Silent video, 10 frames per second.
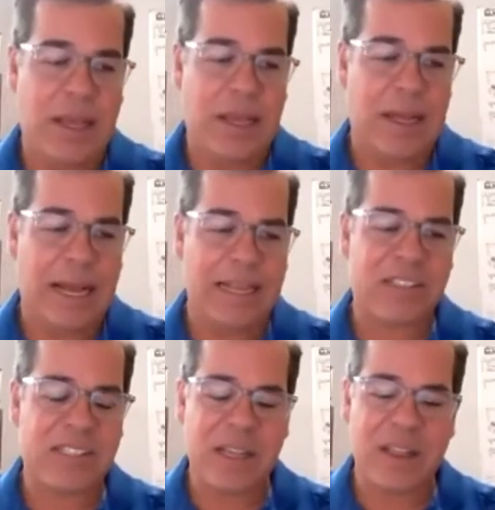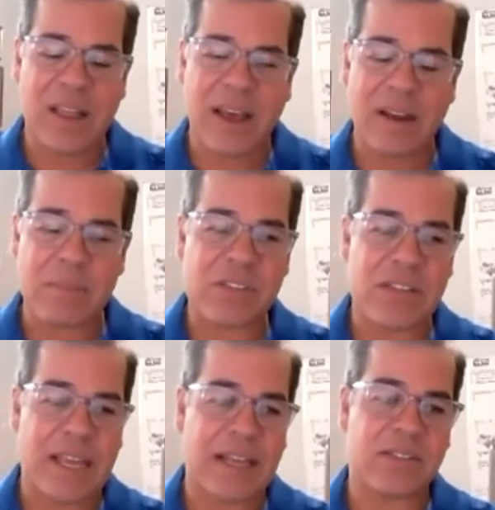I see a lot of
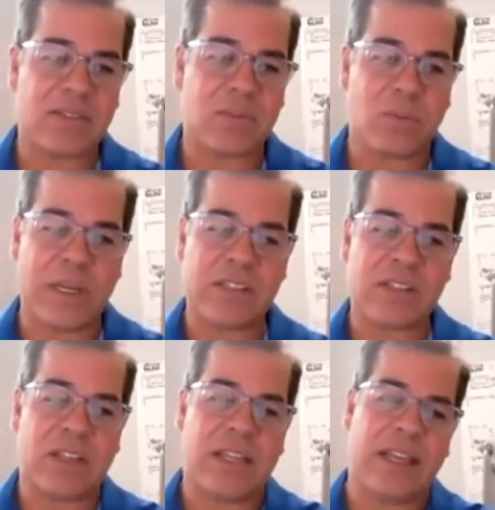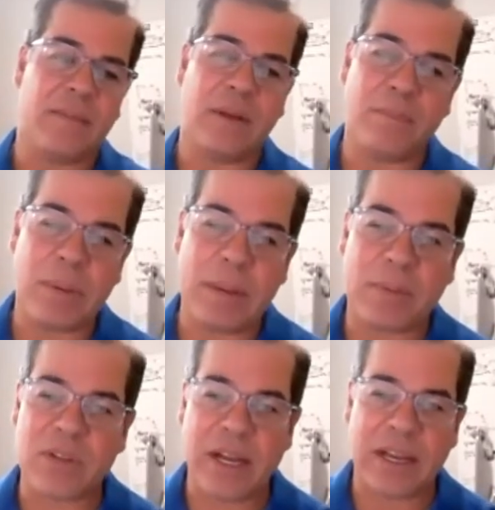mistakes recently of
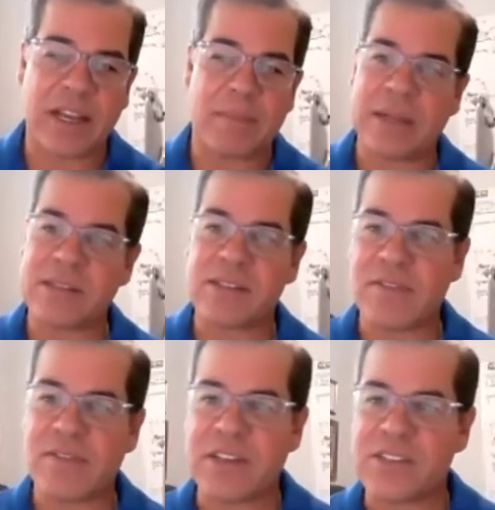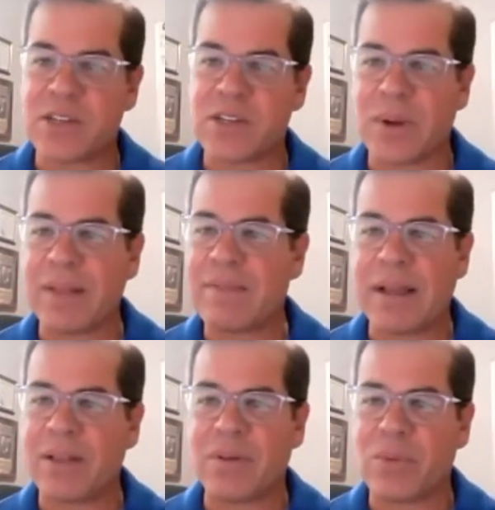people talking about stuff that is
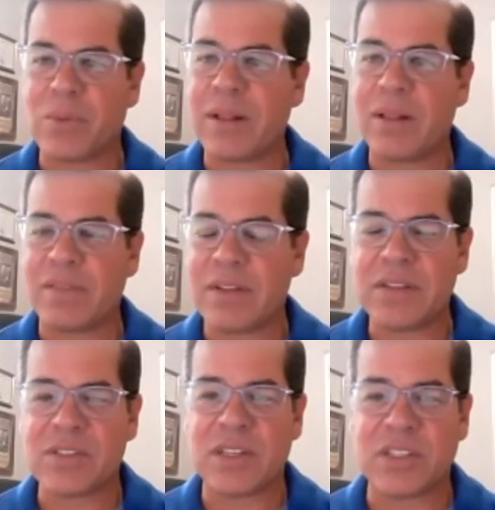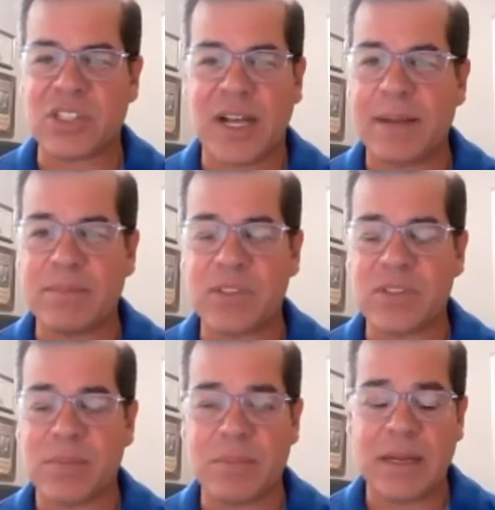irrelevant to the
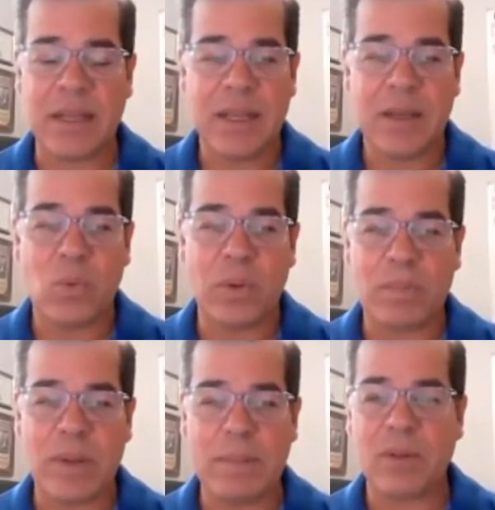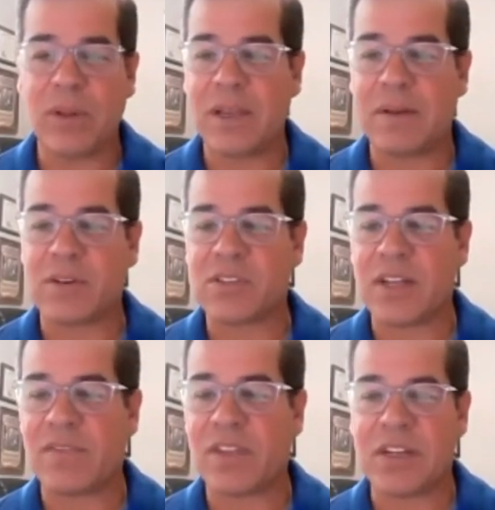jobs. With people looking for
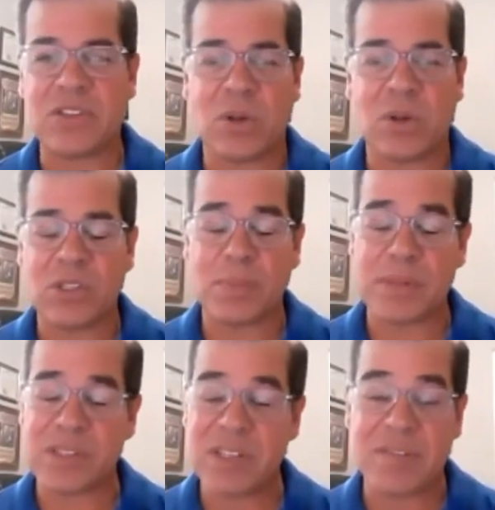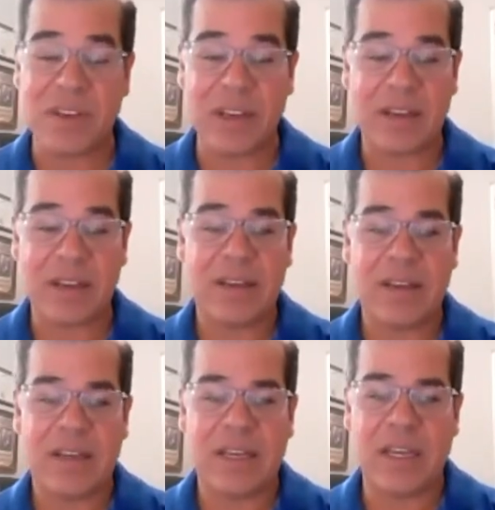stuff that is so specific,
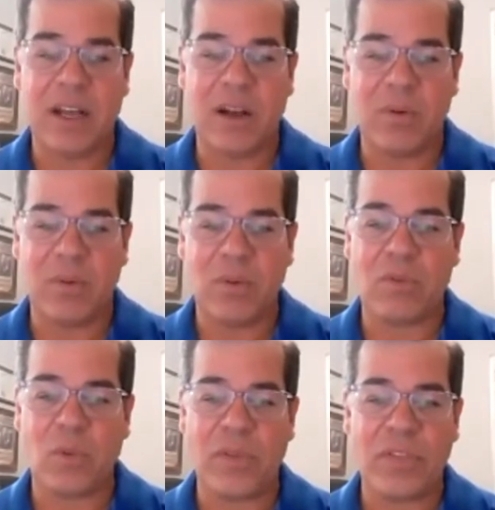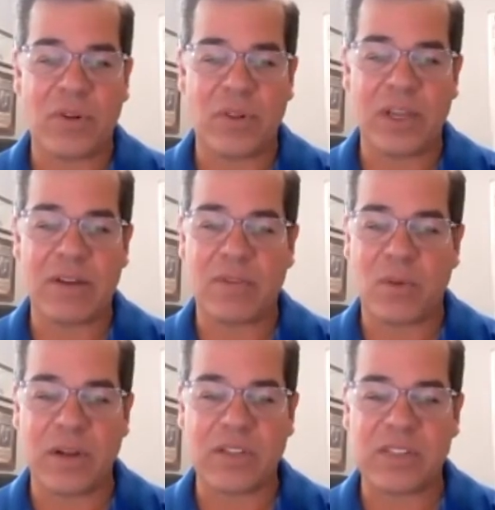of what they're looking
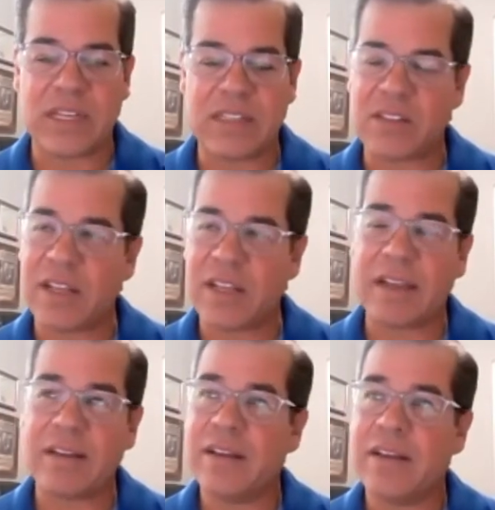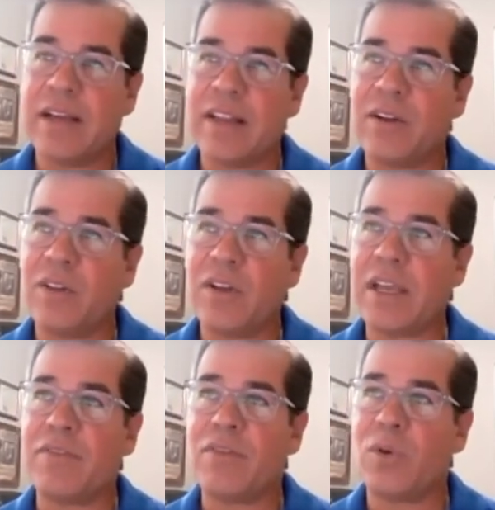for. It's like they're
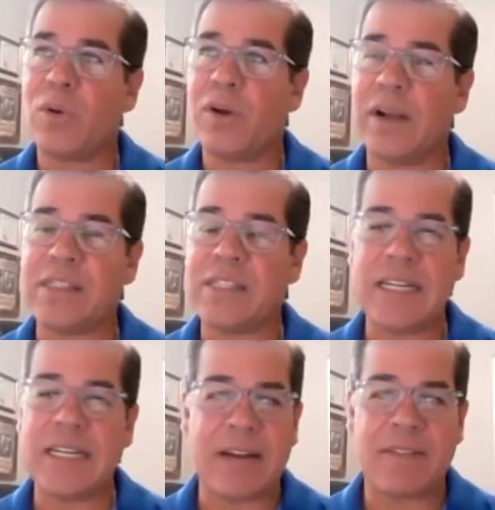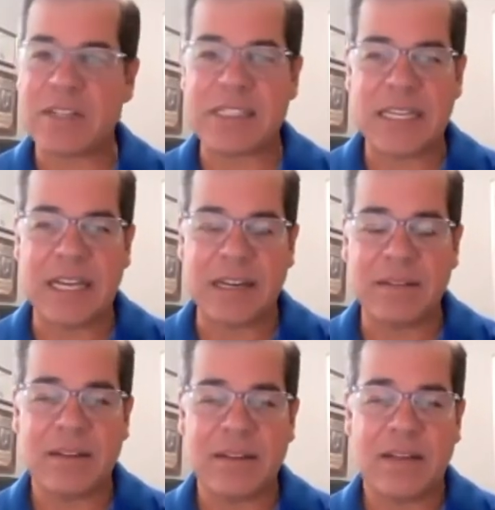looking for a 10 out of a
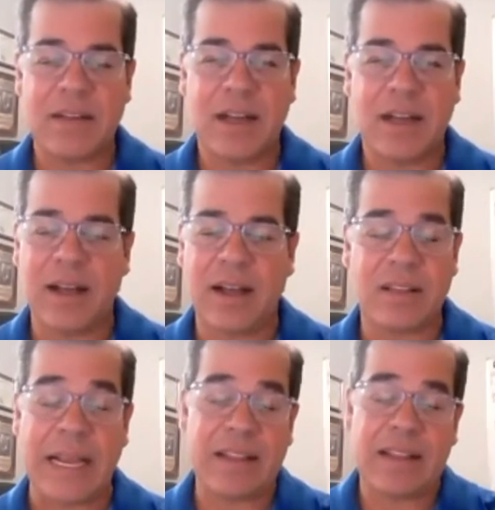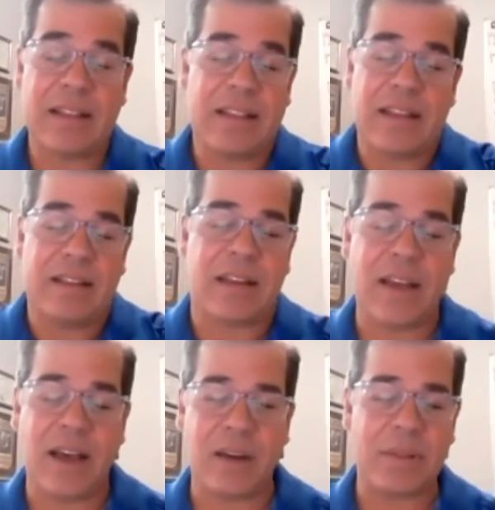10. Like the
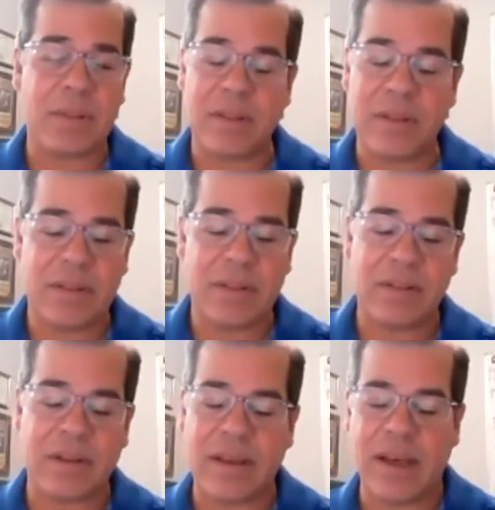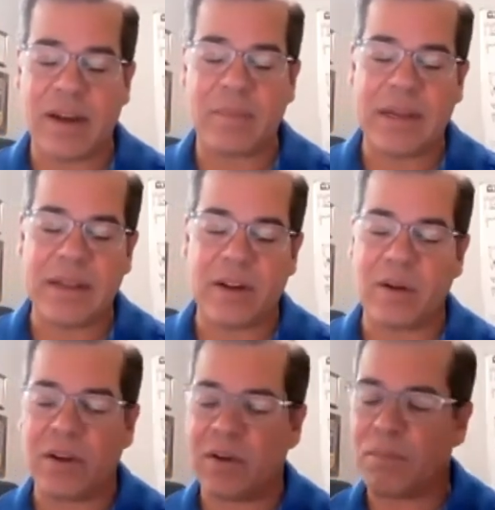economy,
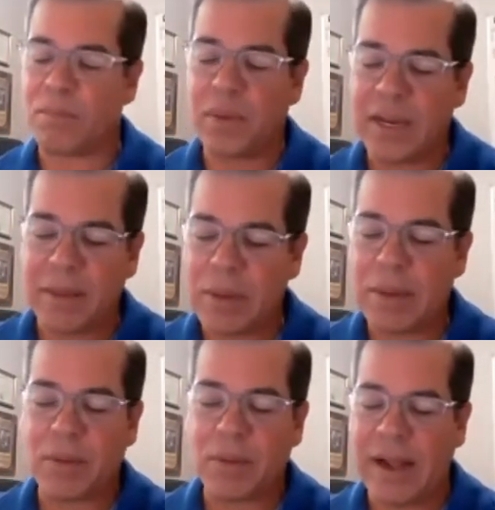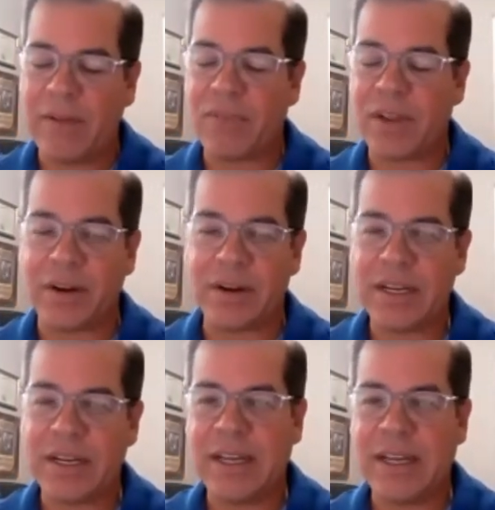there are plenty of people out
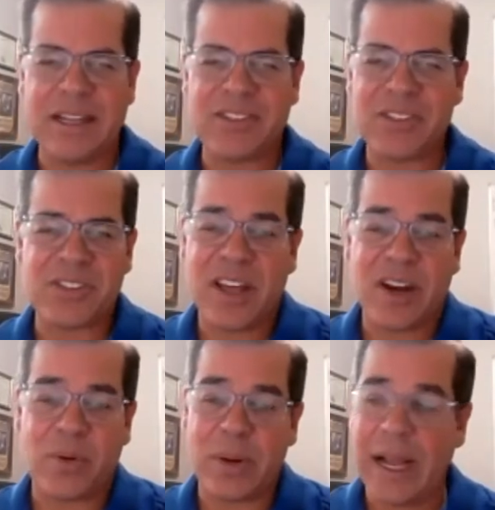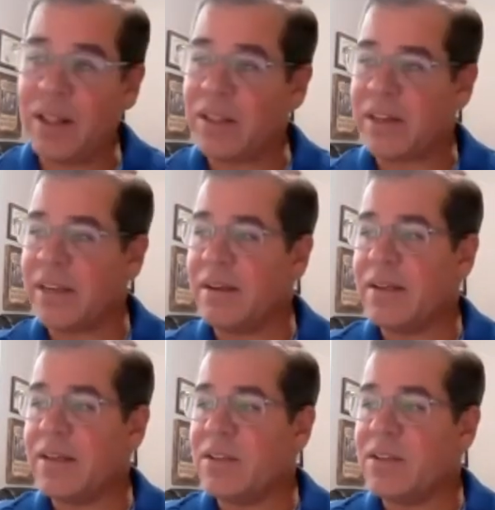there, and it's just not a reality.